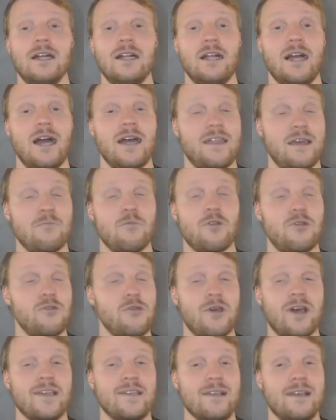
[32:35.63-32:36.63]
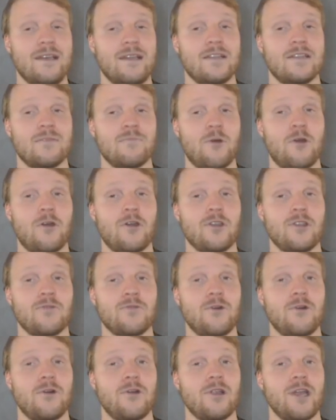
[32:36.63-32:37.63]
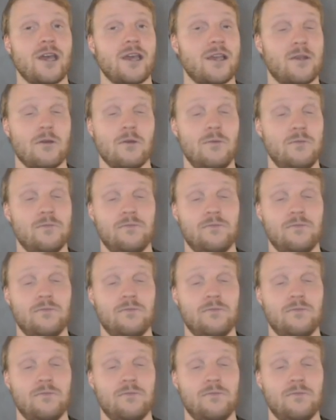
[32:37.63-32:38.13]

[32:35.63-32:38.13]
I think both Newcastle and Spurs were like